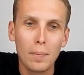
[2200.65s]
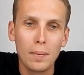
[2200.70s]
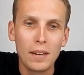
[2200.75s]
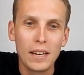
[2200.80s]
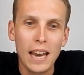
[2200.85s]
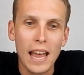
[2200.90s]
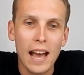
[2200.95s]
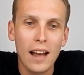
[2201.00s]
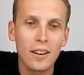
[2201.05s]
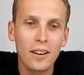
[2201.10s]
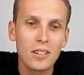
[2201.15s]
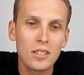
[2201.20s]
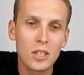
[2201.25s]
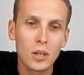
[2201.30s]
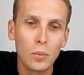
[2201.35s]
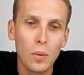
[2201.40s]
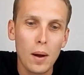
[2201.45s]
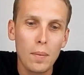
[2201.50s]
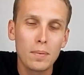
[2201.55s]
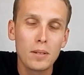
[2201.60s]
jumping up and
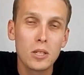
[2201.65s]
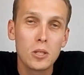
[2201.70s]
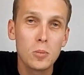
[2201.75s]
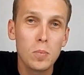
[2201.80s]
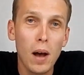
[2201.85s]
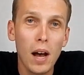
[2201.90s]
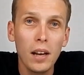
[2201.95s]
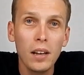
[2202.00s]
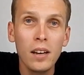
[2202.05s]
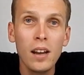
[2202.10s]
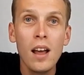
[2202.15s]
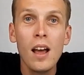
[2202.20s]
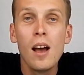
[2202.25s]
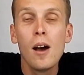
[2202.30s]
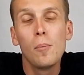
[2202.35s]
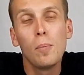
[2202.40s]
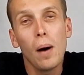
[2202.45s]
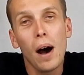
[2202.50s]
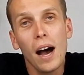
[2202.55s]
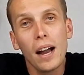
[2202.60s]
down as the weapon
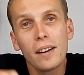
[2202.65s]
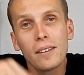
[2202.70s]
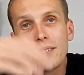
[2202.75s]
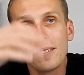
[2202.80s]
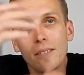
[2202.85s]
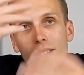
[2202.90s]
spun,